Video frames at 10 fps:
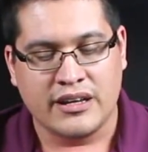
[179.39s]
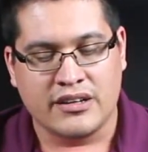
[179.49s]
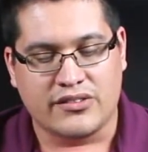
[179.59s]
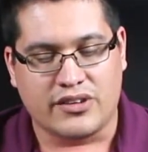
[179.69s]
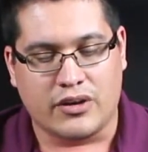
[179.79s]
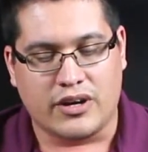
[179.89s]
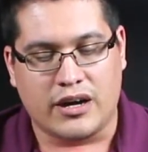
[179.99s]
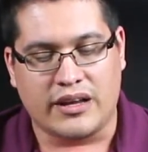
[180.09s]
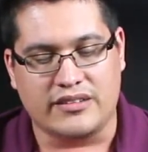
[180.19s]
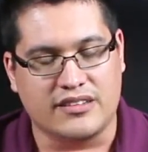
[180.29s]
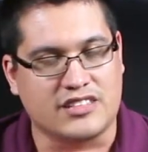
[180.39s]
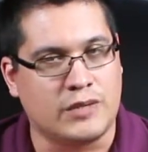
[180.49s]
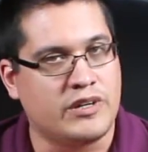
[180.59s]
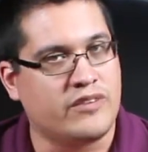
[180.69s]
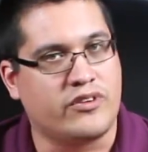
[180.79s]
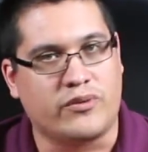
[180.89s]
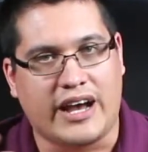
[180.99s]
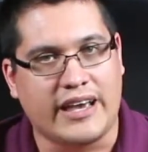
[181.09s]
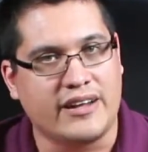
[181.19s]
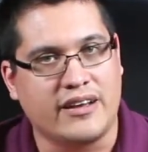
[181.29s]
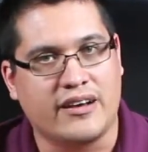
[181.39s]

So uh, it does come in a variety